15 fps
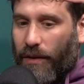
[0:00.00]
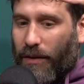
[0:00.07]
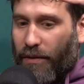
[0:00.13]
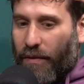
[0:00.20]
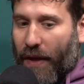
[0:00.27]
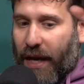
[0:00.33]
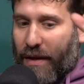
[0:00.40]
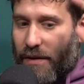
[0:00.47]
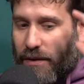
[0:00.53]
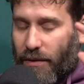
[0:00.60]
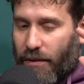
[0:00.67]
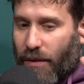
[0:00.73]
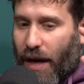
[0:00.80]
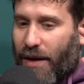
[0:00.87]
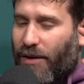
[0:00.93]
that
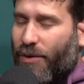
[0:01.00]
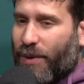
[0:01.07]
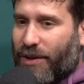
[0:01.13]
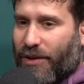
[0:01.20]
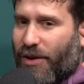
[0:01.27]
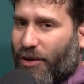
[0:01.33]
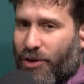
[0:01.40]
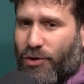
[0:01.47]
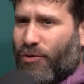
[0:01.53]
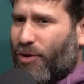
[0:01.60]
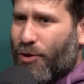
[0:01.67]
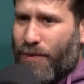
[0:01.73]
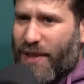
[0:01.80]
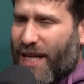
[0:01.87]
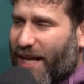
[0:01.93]
I don't know what they're called,
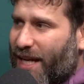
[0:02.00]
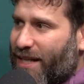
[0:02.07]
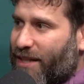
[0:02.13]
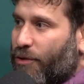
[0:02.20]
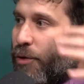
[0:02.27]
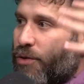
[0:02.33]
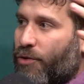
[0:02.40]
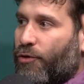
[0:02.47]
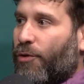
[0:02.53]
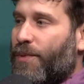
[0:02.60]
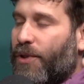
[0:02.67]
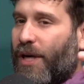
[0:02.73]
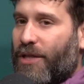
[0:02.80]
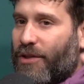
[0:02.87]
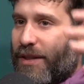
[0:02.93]
groups, I guess. Those groups
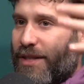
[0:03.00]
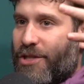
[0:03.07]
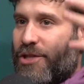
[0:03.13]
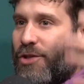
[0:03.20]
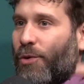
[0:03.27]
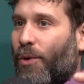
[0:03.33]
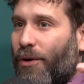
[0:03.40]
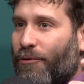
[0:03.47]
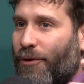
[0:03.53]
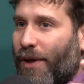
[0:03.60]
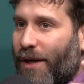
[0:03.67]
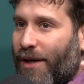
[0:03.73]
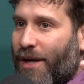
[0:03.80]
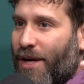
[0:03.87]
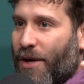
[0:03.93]
are actually a
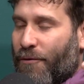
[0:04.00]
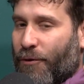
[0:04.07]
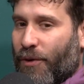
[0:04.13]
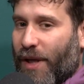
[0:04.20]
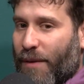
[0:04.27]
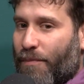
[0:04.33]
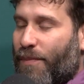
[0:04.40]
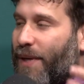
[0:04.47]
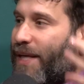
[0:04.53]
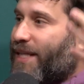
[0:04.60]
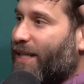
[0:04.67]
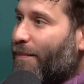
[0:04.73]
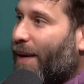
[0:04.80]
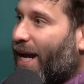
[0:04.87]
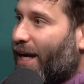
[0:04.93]
storefront for like big
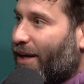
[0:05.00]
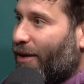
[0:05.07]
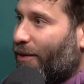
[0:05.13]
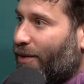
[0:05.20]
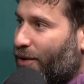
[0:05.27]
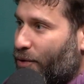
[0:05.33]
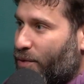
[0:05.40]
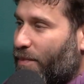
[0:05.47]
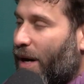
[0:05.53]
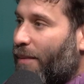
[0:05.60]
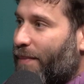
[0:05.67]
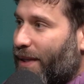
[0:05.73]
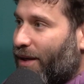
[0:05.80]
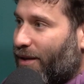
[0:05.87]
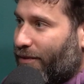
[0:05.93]
tobacco who's
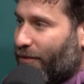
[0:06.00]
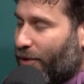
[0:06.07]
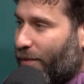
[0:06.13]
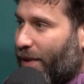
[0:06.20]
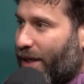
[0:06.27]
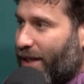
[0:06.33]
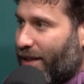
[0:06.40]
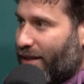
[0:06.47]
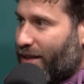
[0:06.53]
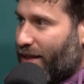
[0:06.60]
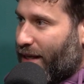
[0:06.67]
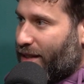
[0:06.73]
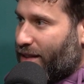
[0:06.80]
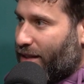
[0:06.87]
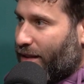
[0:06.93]
pumping all of their money into
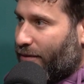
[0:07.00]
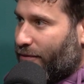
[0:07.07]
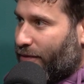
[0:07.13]
that stuff.